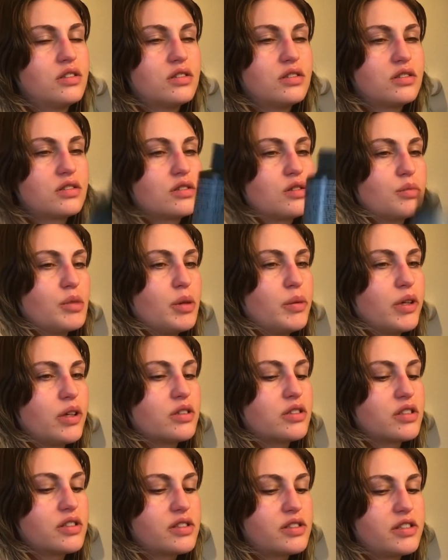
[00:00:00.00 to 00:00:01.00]
So maybe I'll
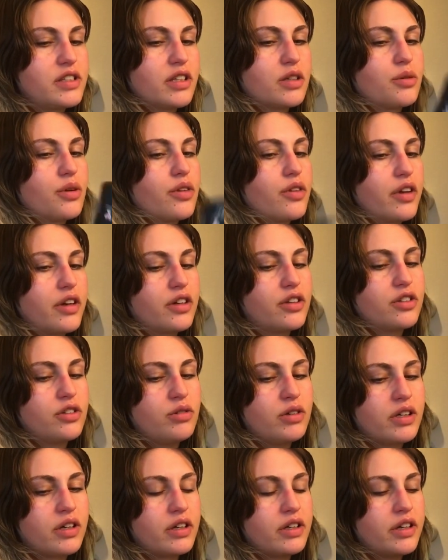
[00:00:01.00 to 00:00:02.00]
just stick with like
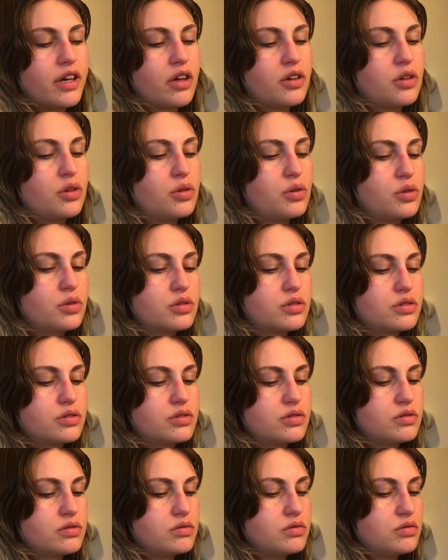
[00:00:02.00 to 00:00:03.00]
doing a yellow
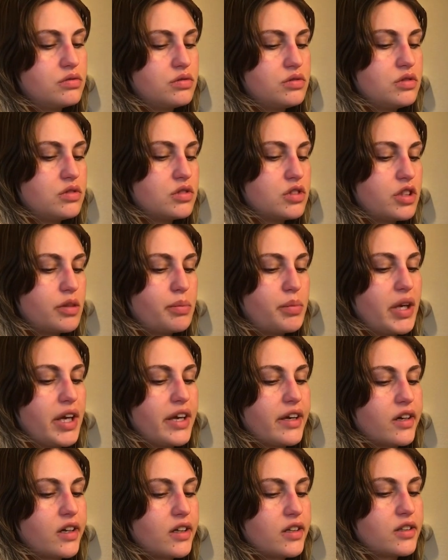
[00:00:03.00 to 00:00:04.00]
to
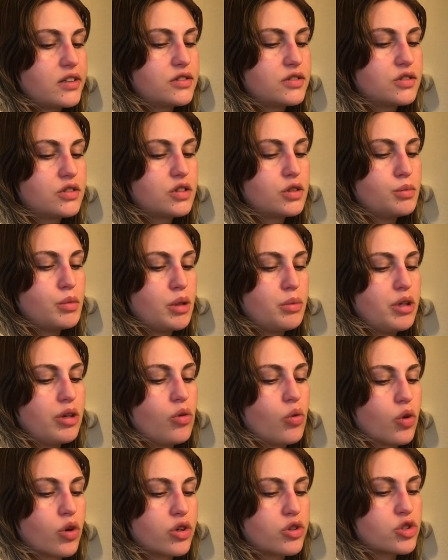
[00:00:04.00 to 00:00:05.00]
pink to maybe
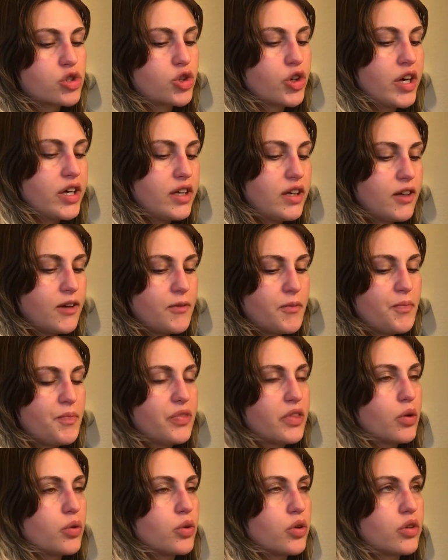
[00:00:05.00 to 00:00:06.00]
orange gradient,
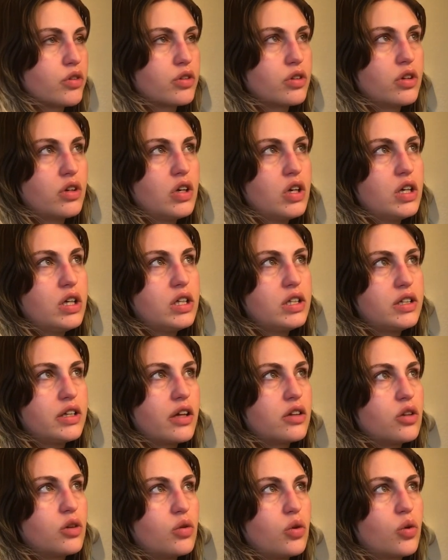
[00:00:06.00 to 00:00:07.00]
or
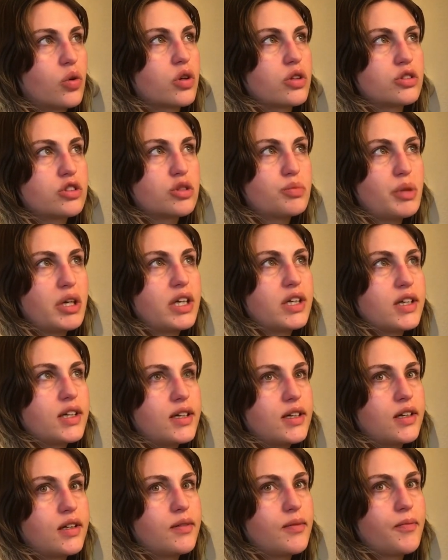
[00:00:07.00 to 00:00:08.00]
yellow, orange, pink.
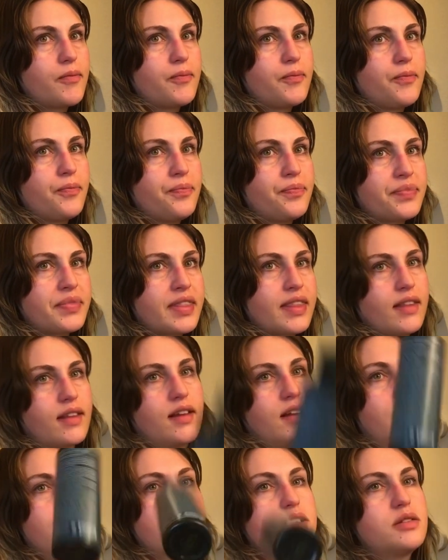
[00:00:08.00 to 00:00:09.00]

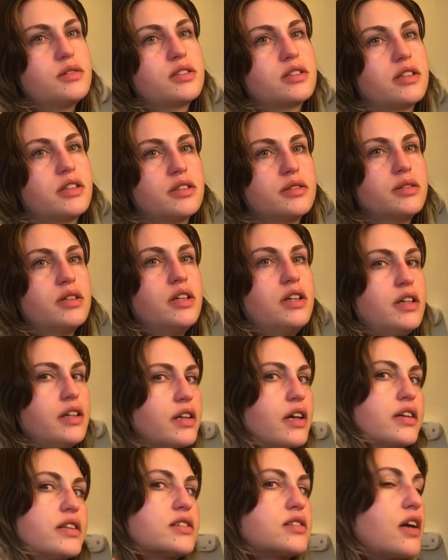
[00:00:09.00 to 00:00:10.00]
That sounds good.
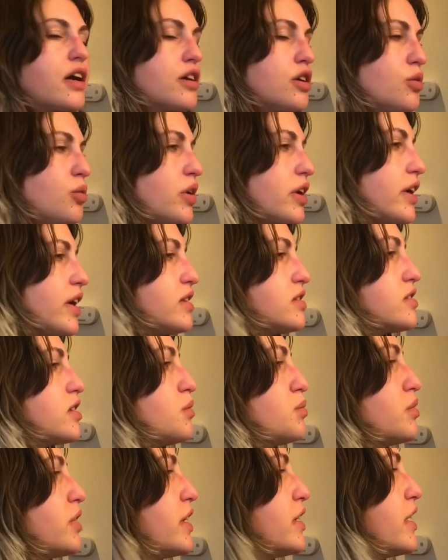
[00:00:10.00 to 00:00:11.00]
That is kind of what it ends
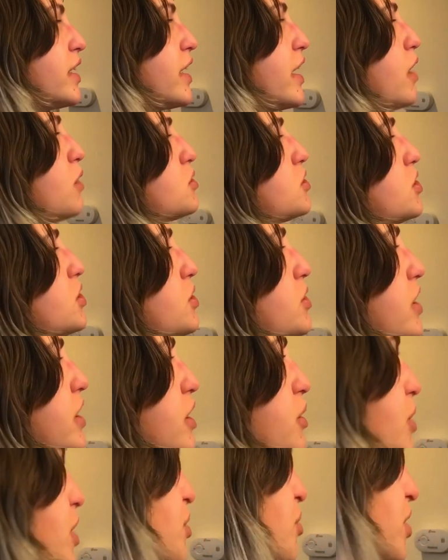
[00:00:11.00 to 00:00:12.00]
up blending out to
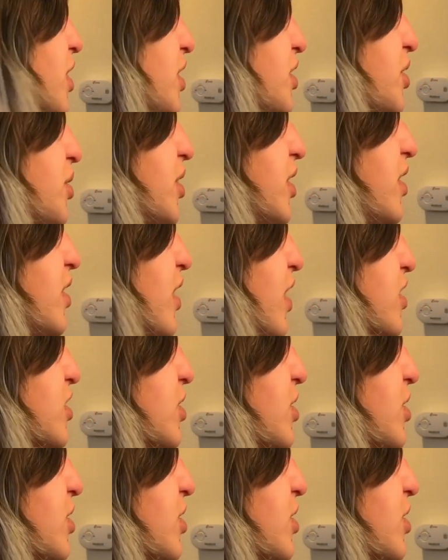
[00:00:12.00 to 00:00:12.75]
anyway when I do it, as